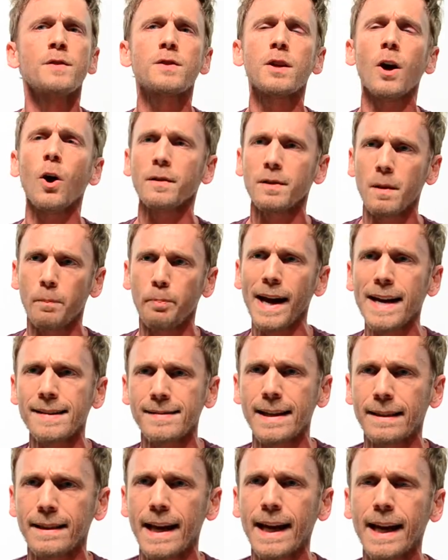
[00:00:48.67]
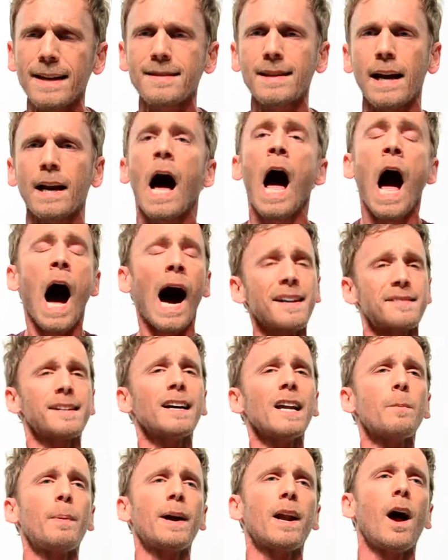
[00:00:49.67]
So the basic thing is that I
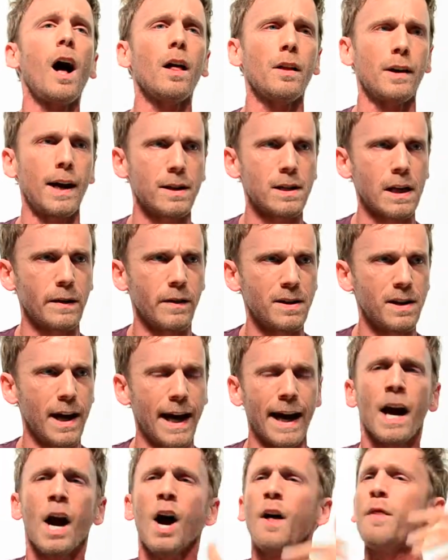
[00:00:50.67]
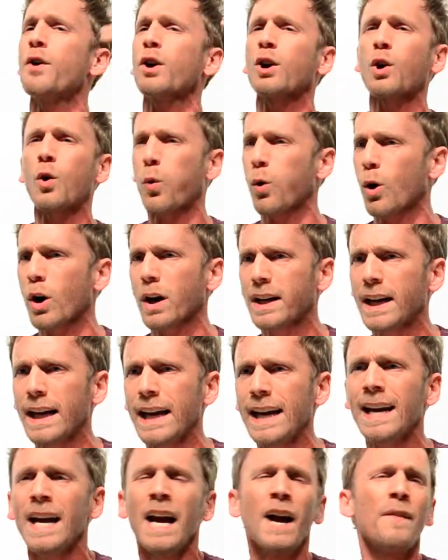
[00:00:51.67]
celebrate holidays every day. They're
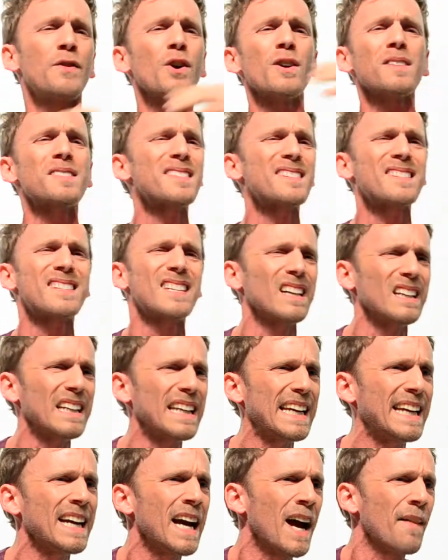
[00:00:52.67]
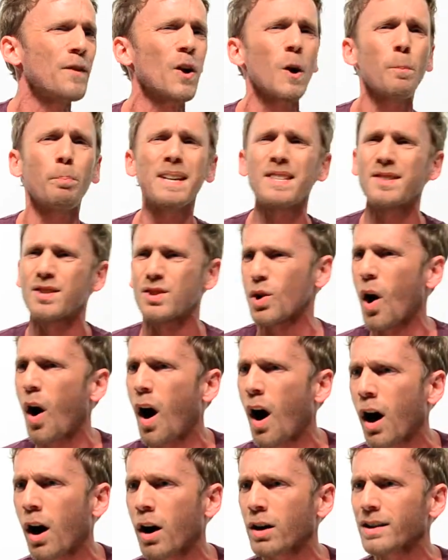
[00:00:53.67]
quirky, they're silly, they're
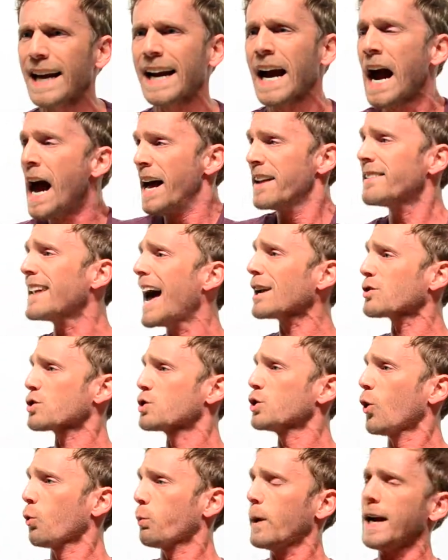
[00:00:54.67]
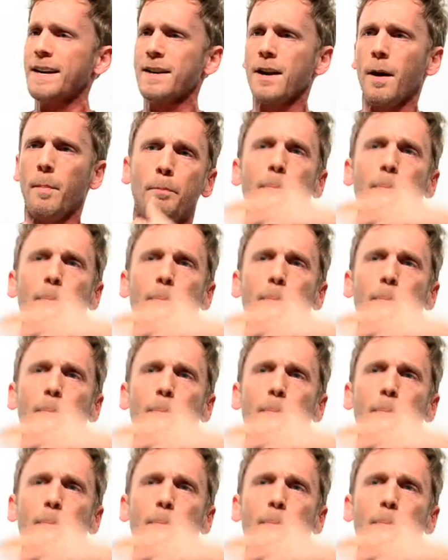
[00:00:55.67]
bizarre, like National Read in a